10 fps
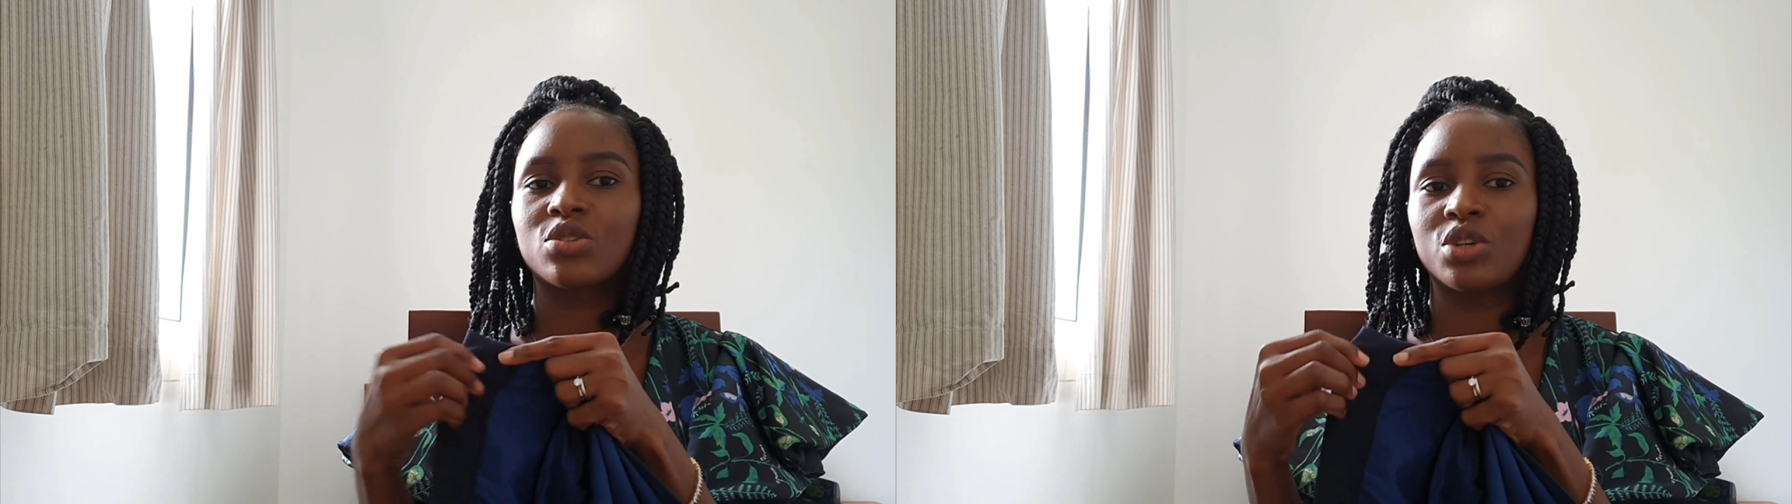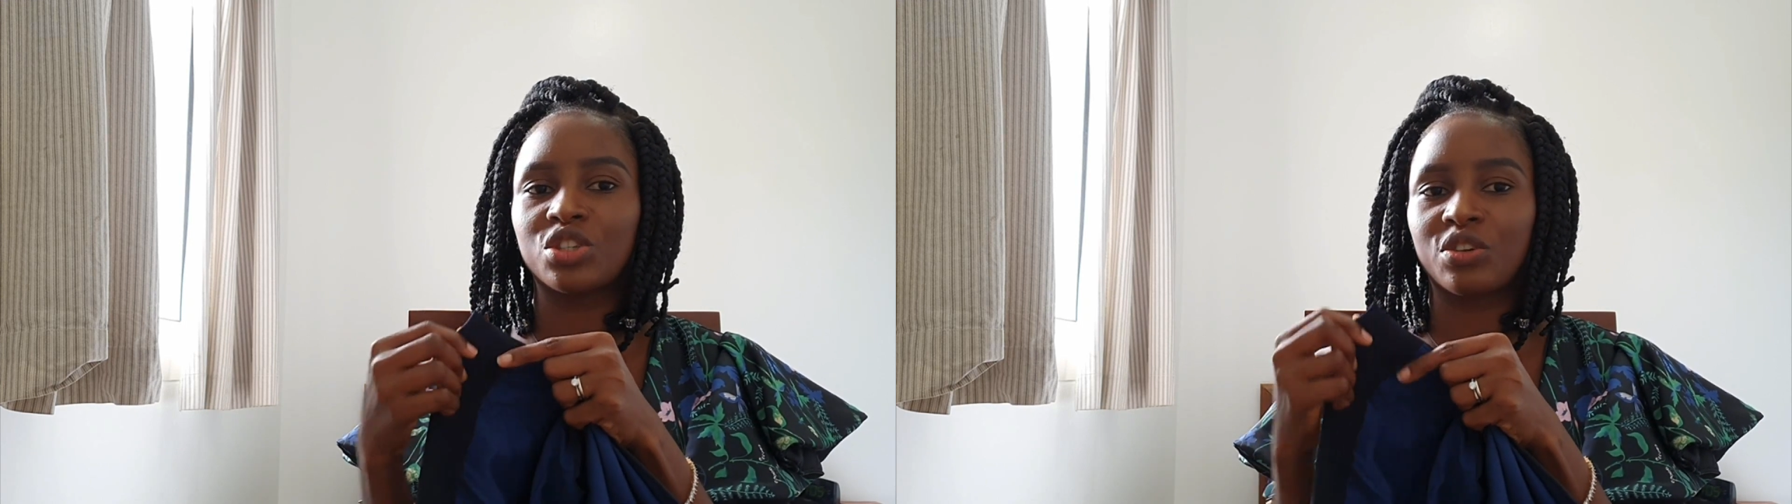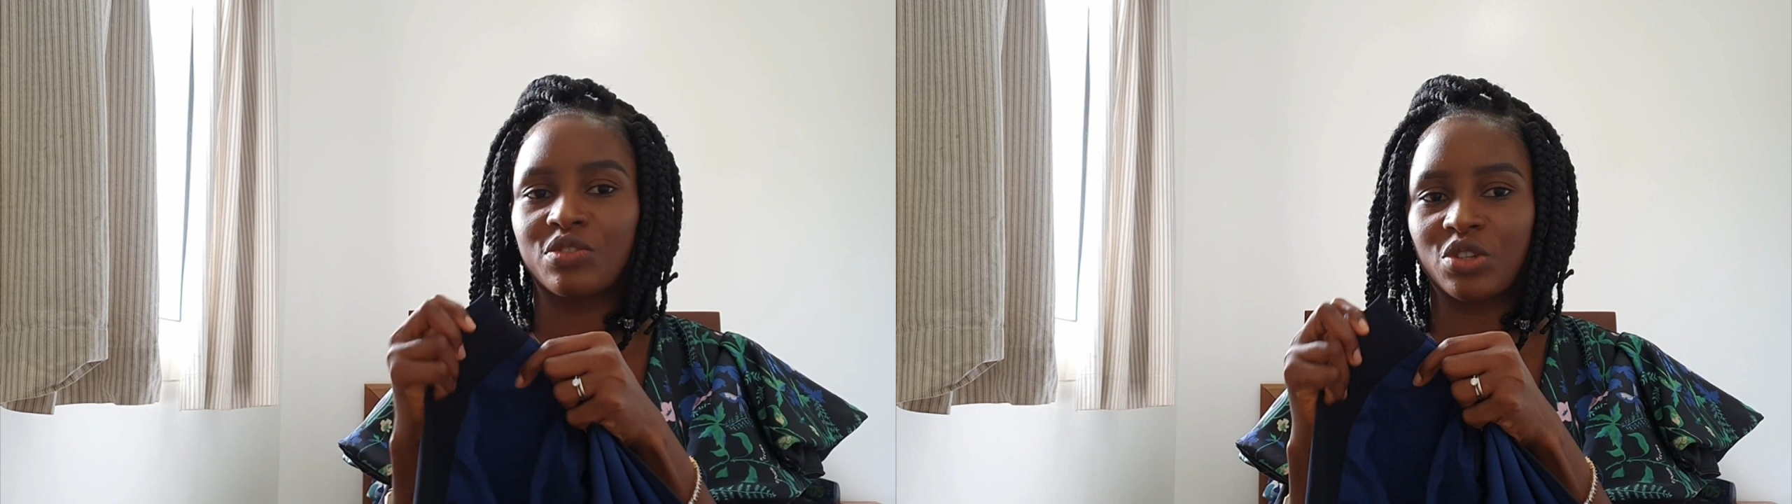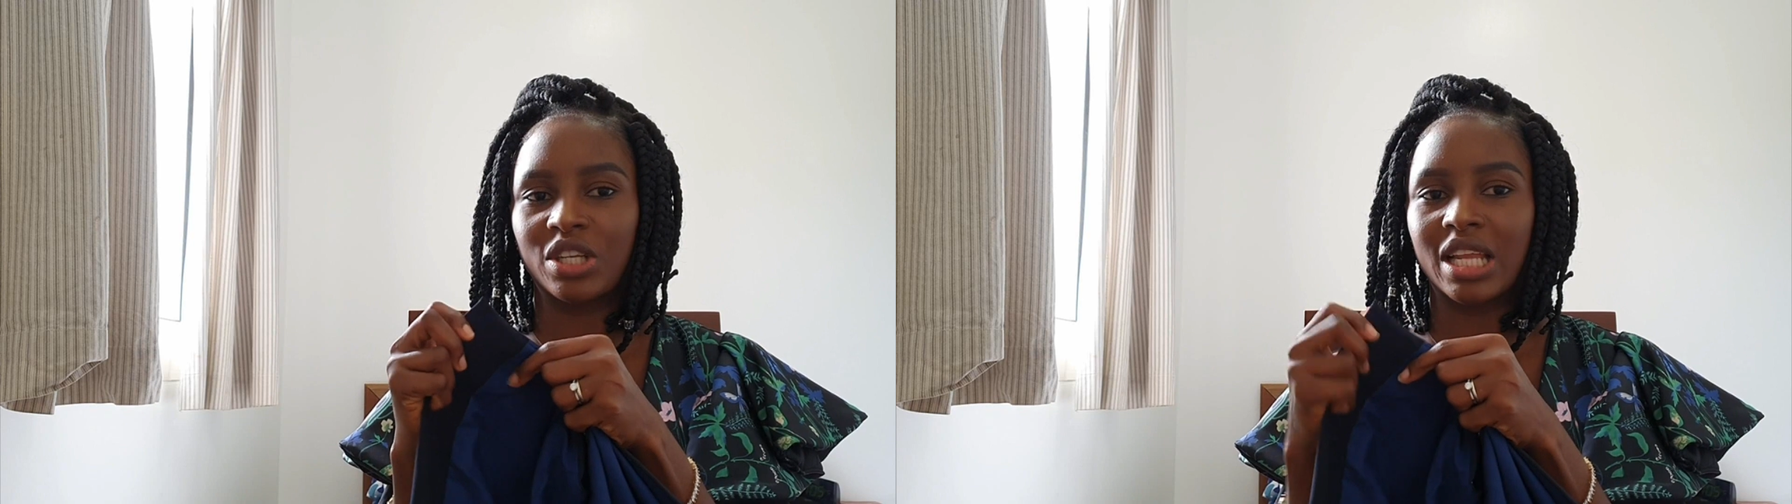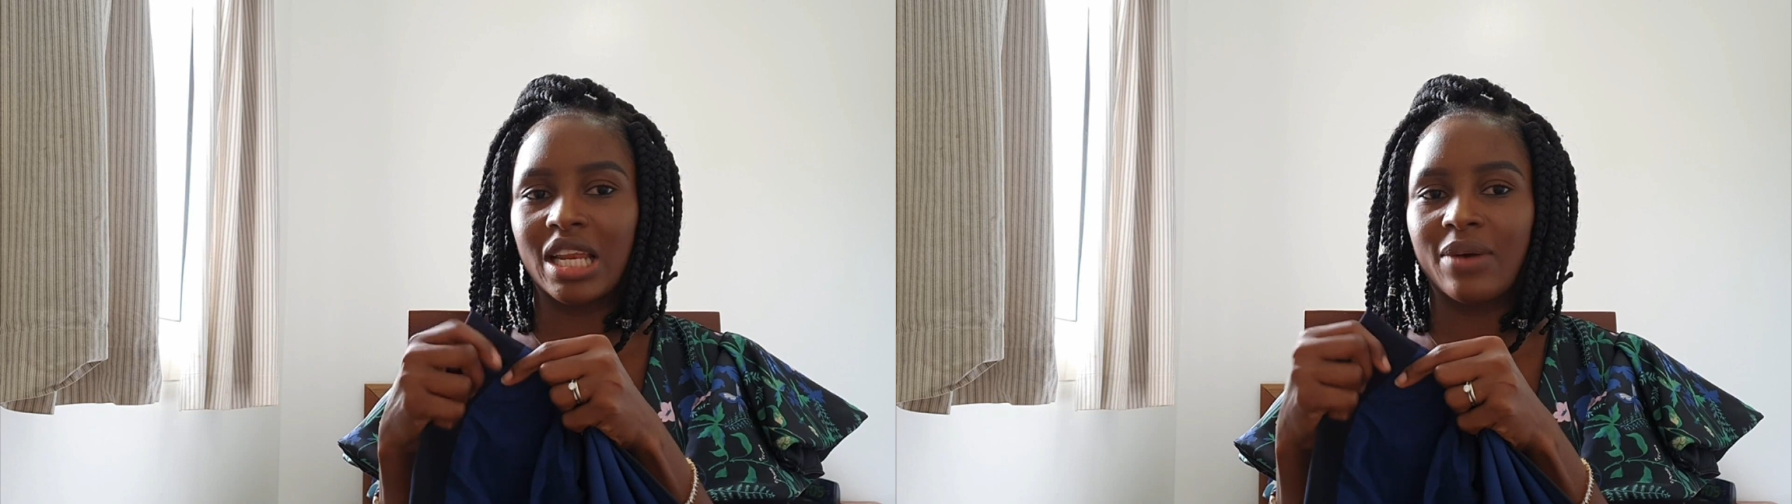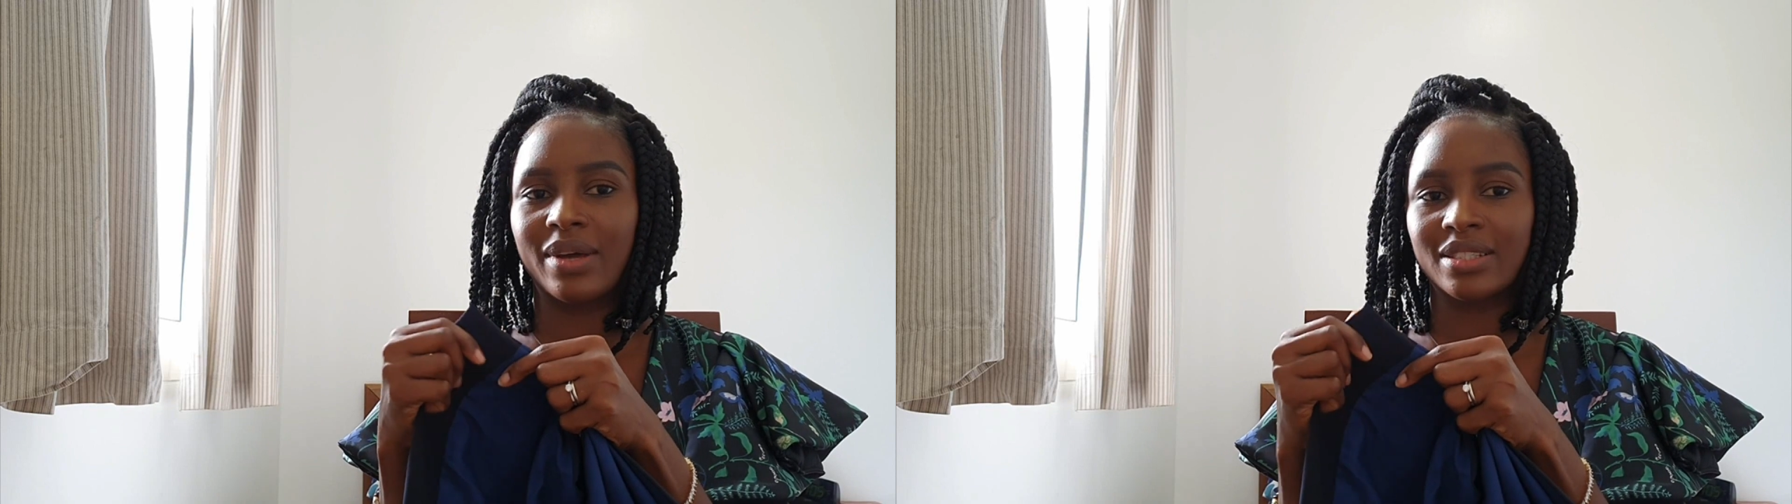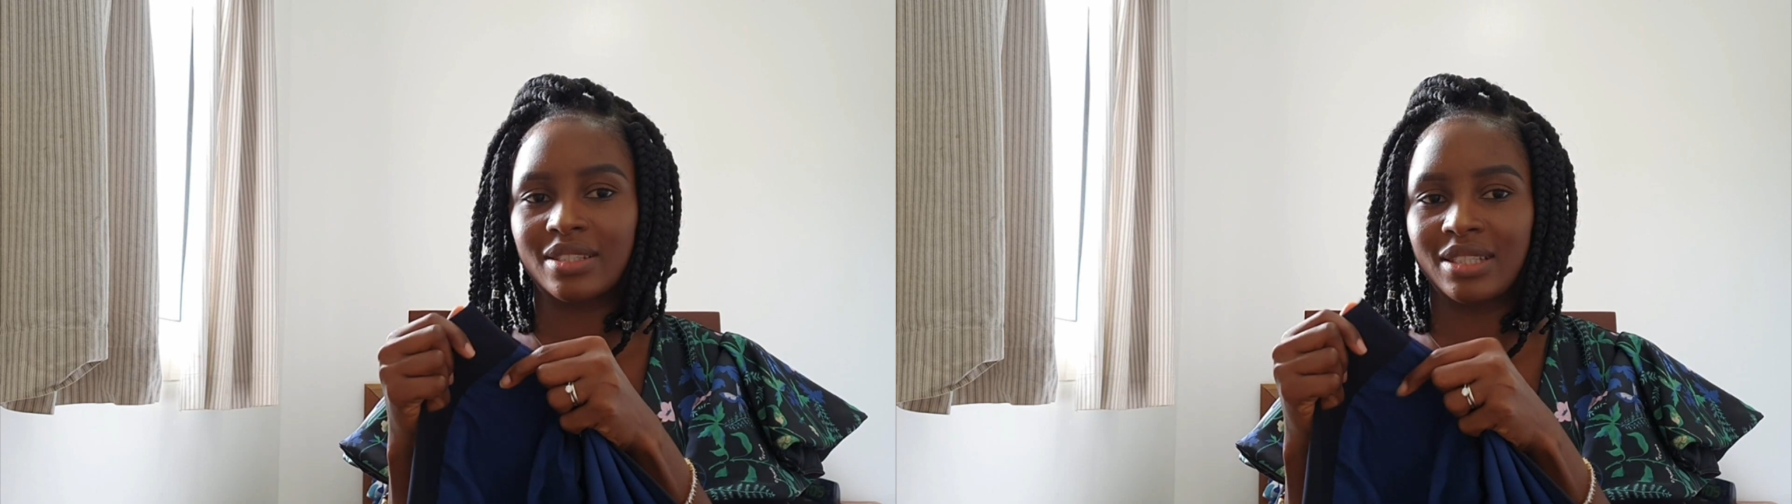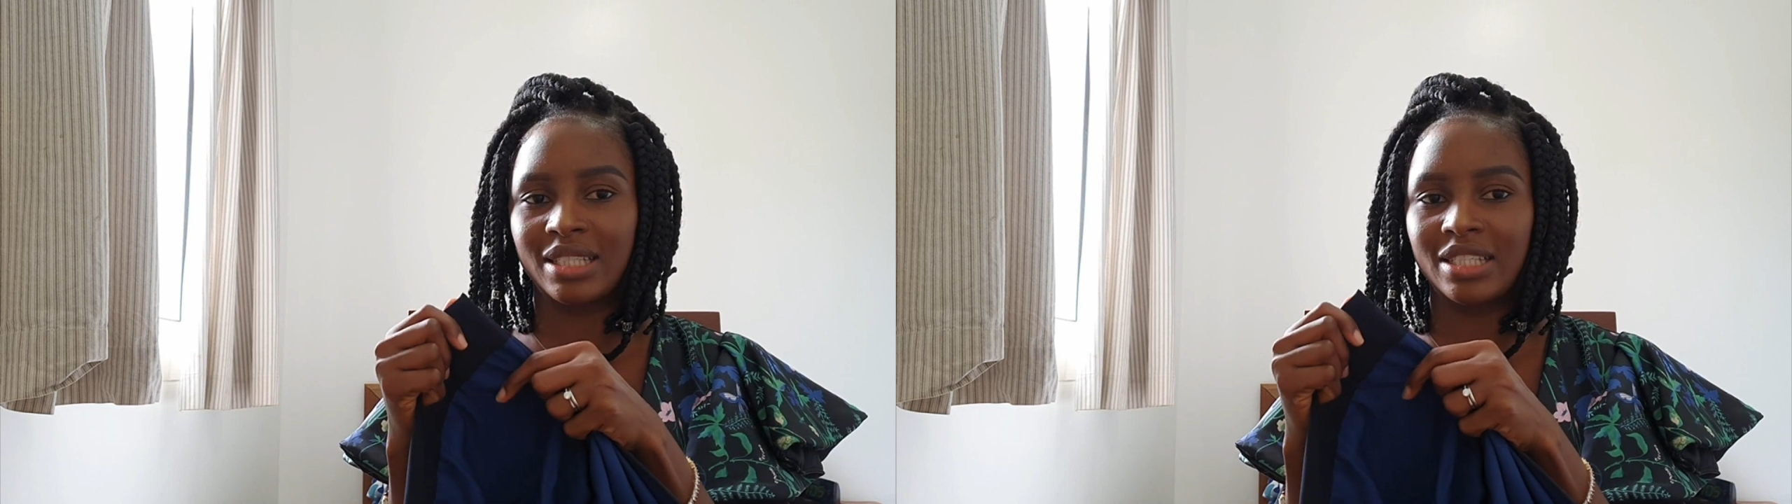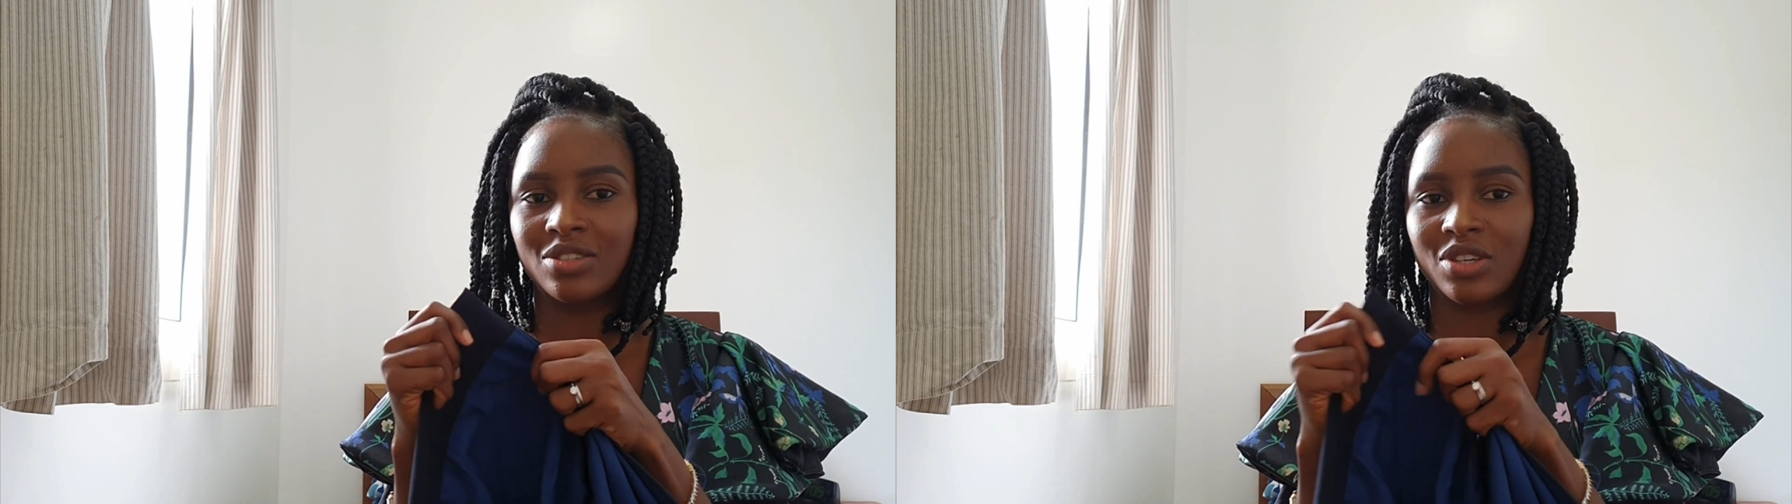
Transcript: 2 inch of sewing allowance to this